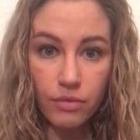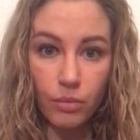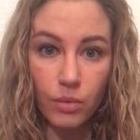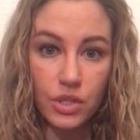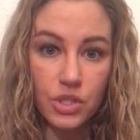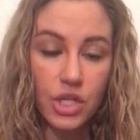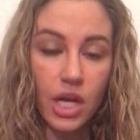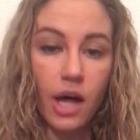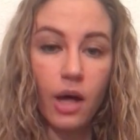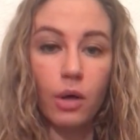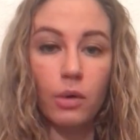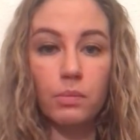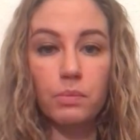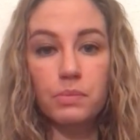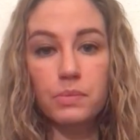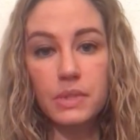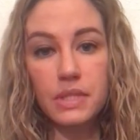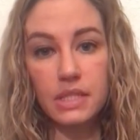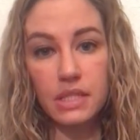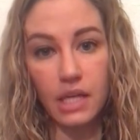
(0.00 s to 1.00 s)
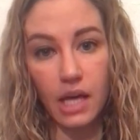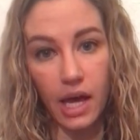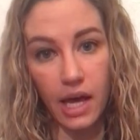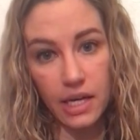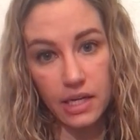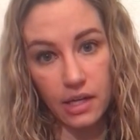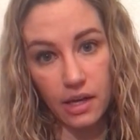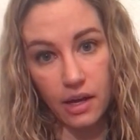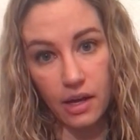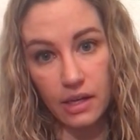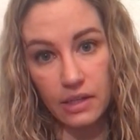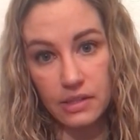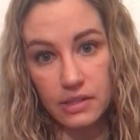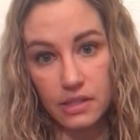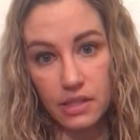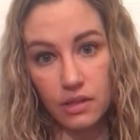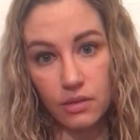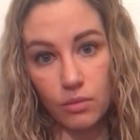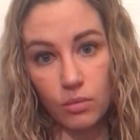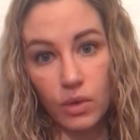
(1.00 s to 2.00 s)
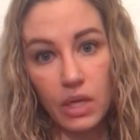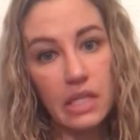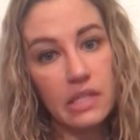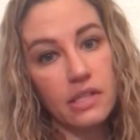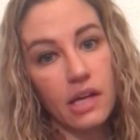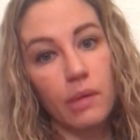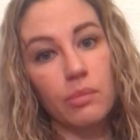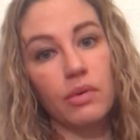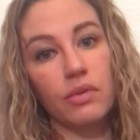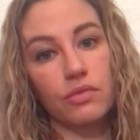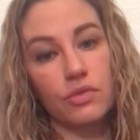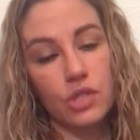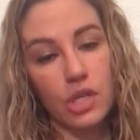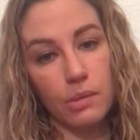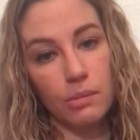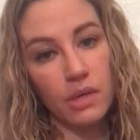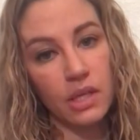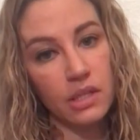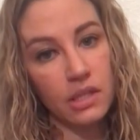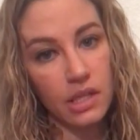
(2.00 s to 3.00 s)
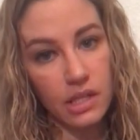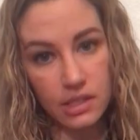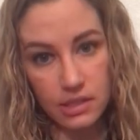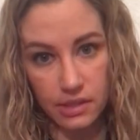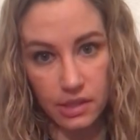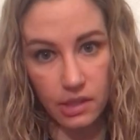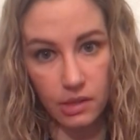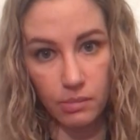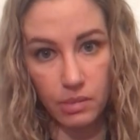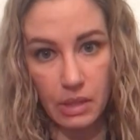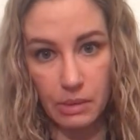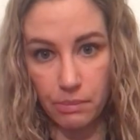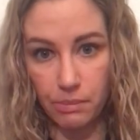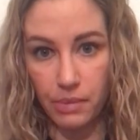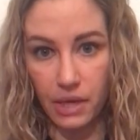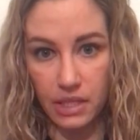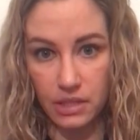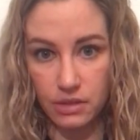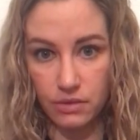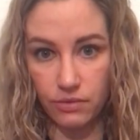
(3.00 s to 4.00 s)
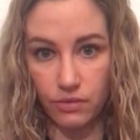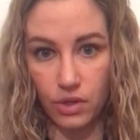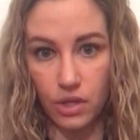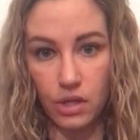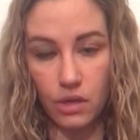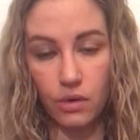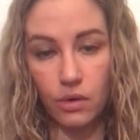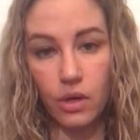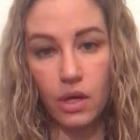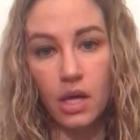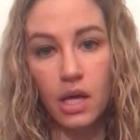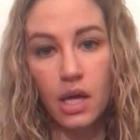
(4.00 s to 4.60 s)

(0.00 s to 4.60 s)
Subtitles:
which helps guide us in what type of treatment is going to be best for you.